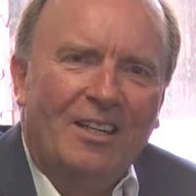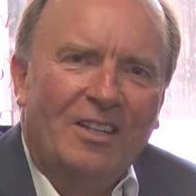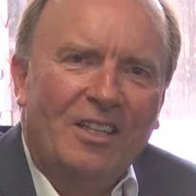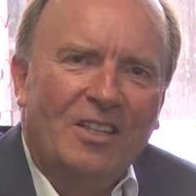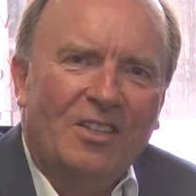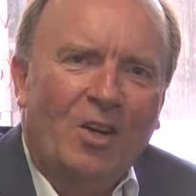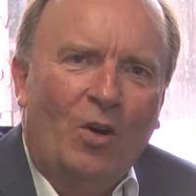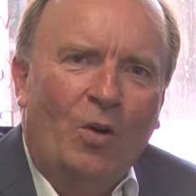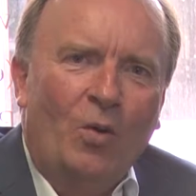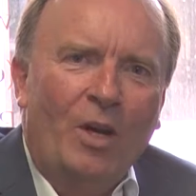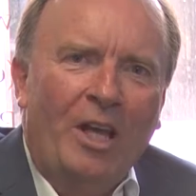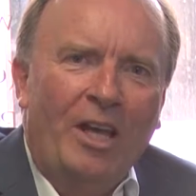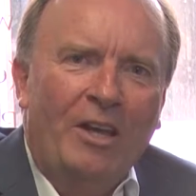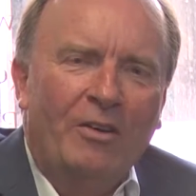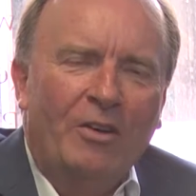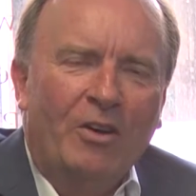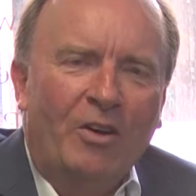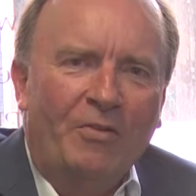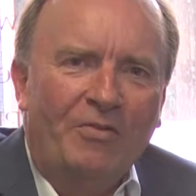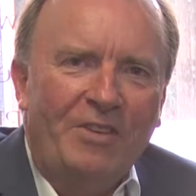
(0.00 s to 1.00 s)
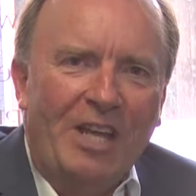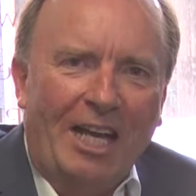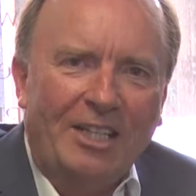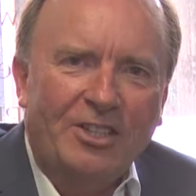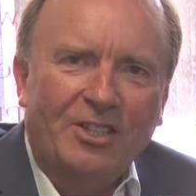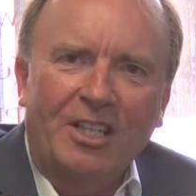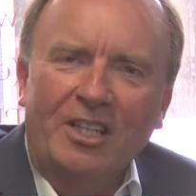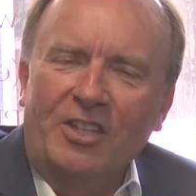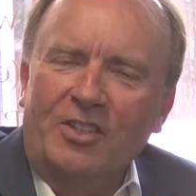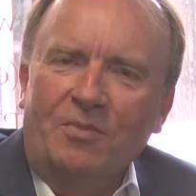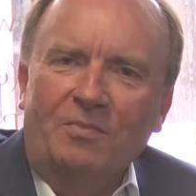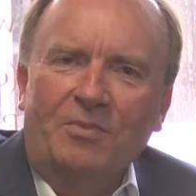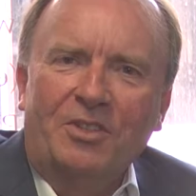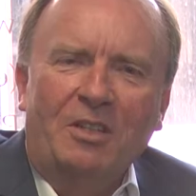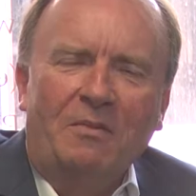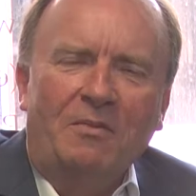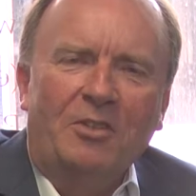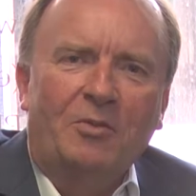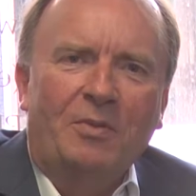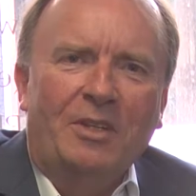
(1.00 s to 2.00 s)
This whole area of nationalism
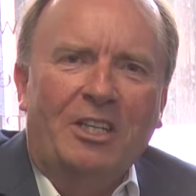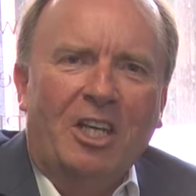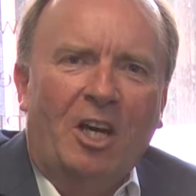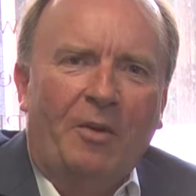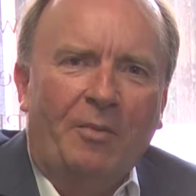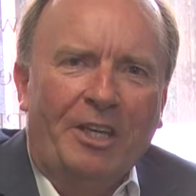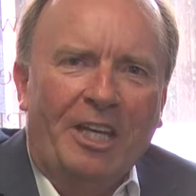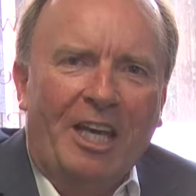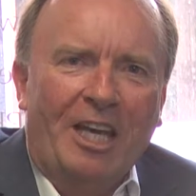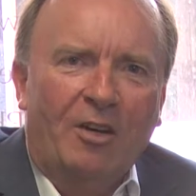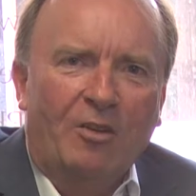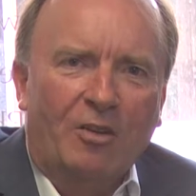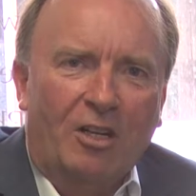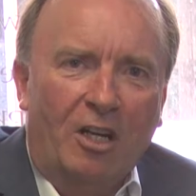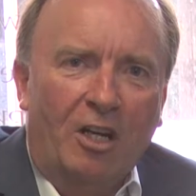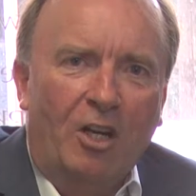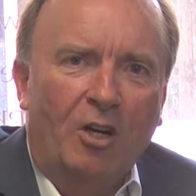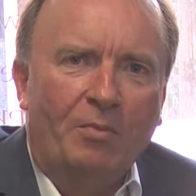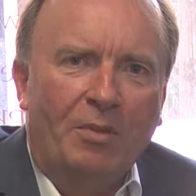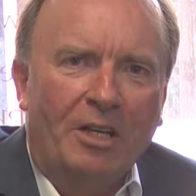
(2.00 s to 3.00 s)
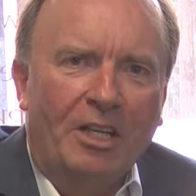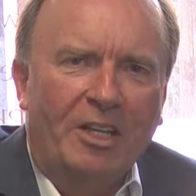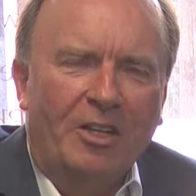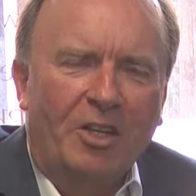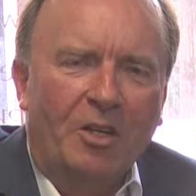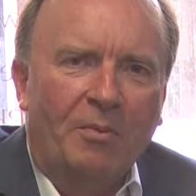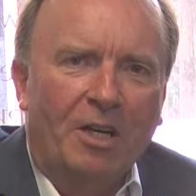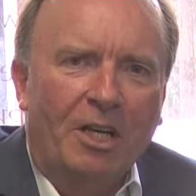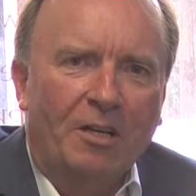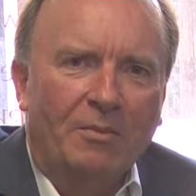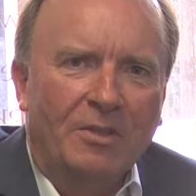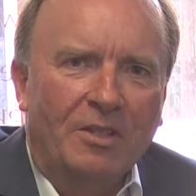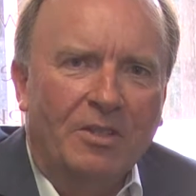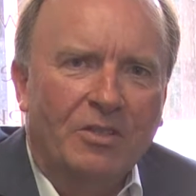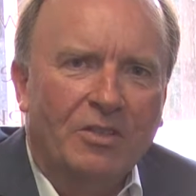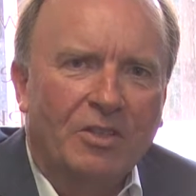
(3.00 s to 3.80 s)
seems to be coming out globally at the moment.